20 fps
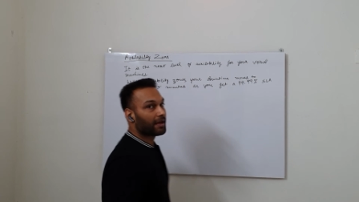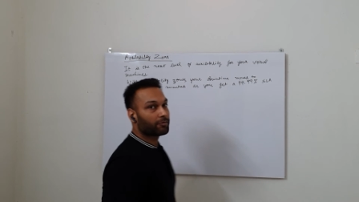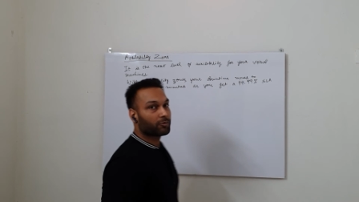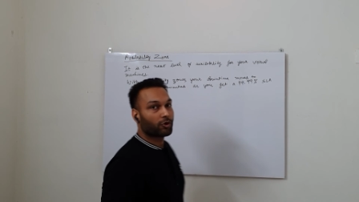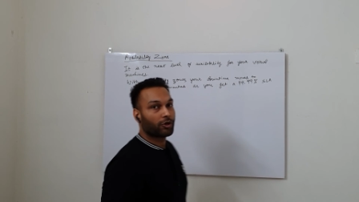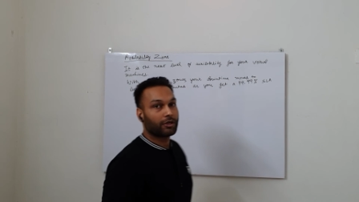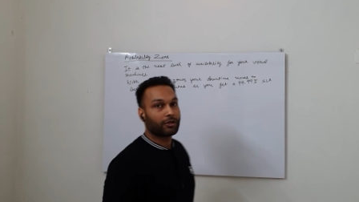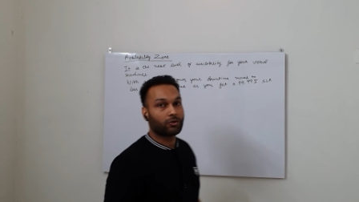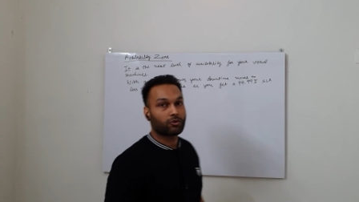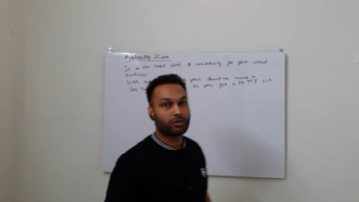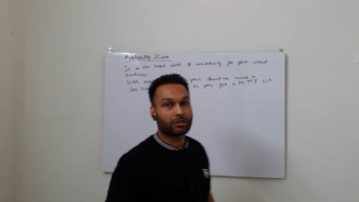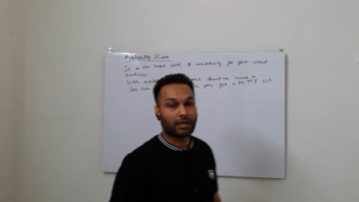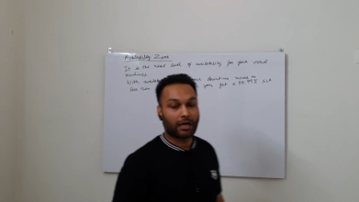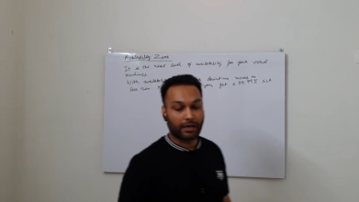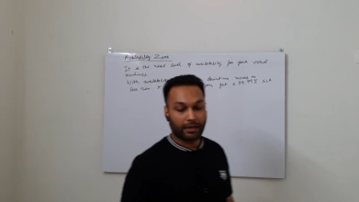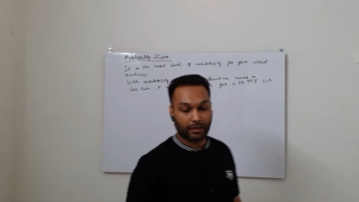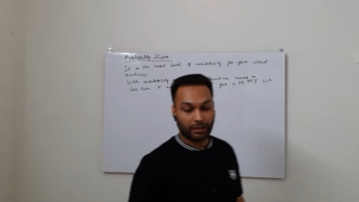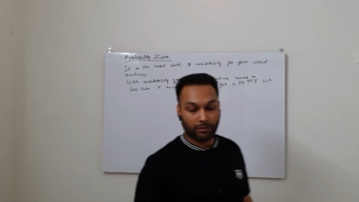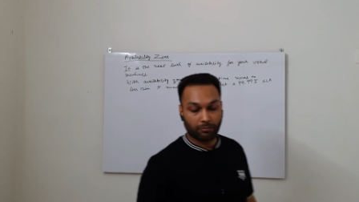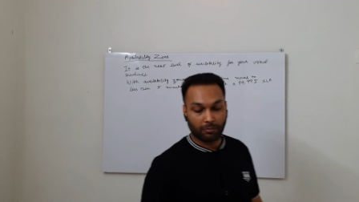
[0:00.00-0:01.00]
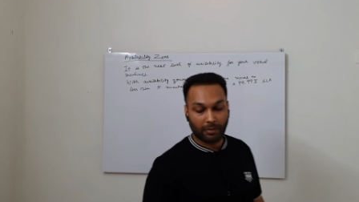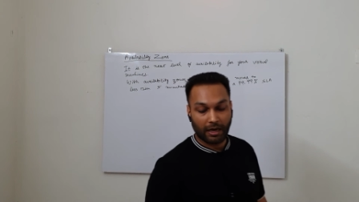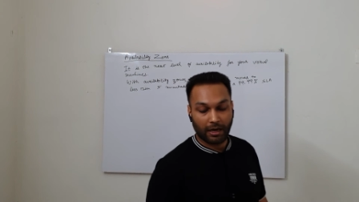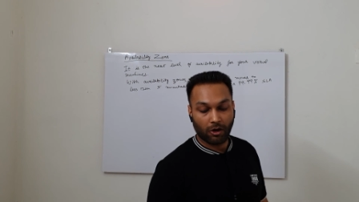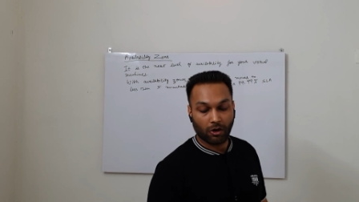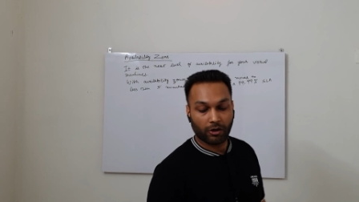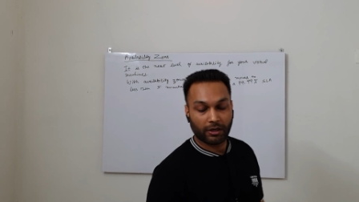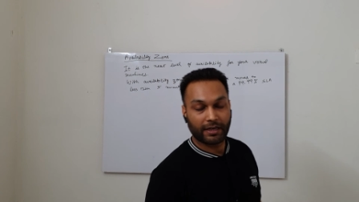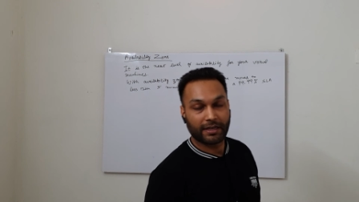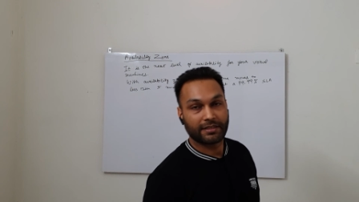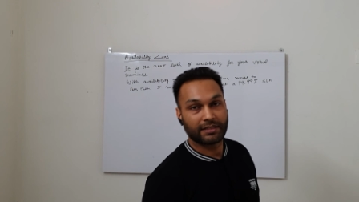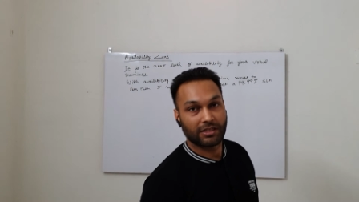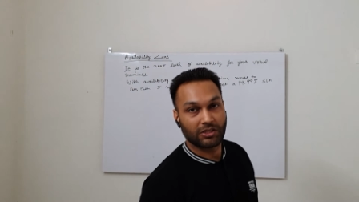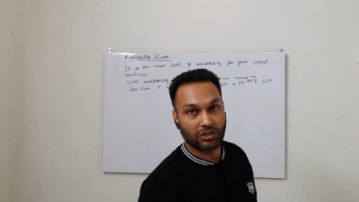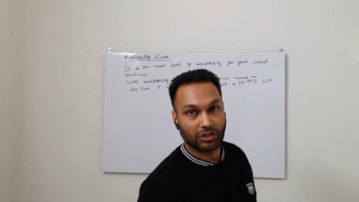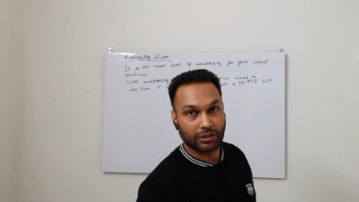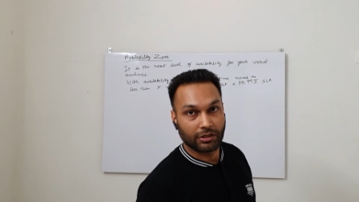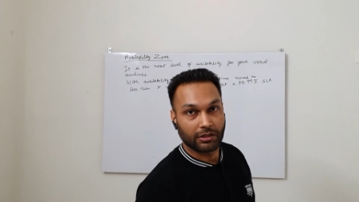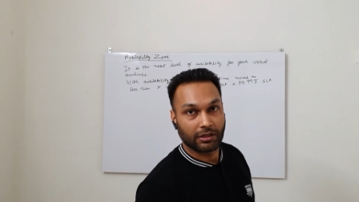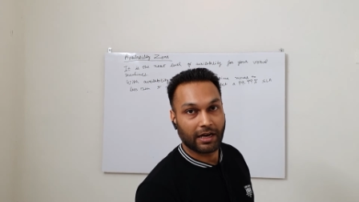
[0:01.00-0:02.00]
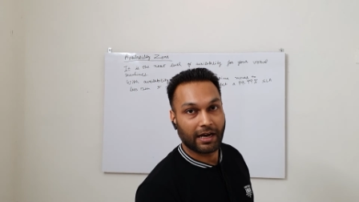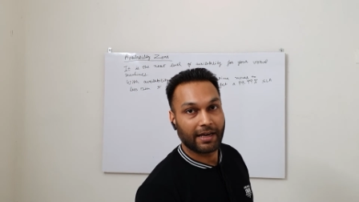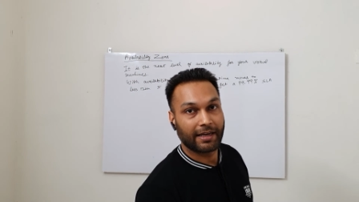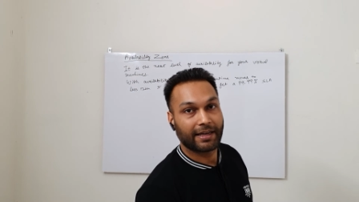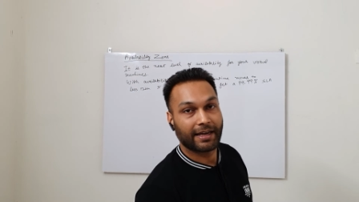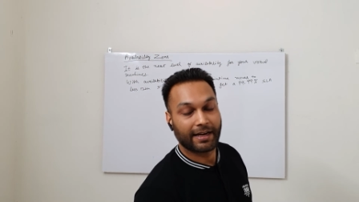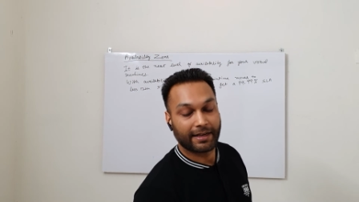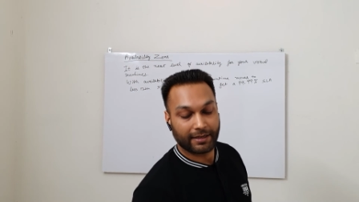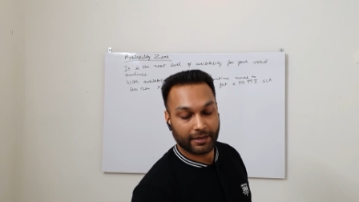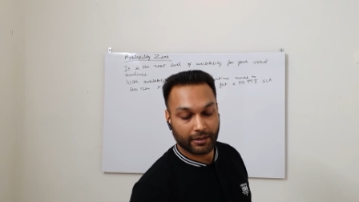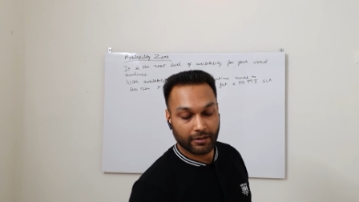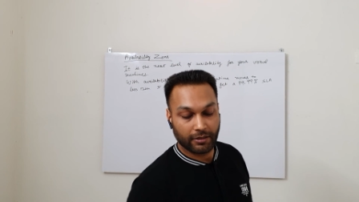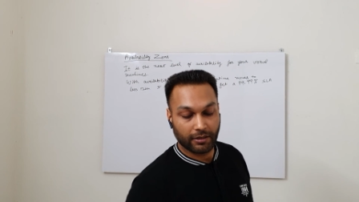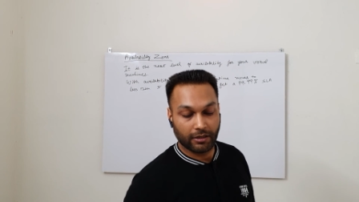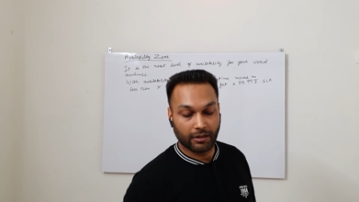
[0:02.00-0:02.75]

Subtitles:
I am going to start my organization, I get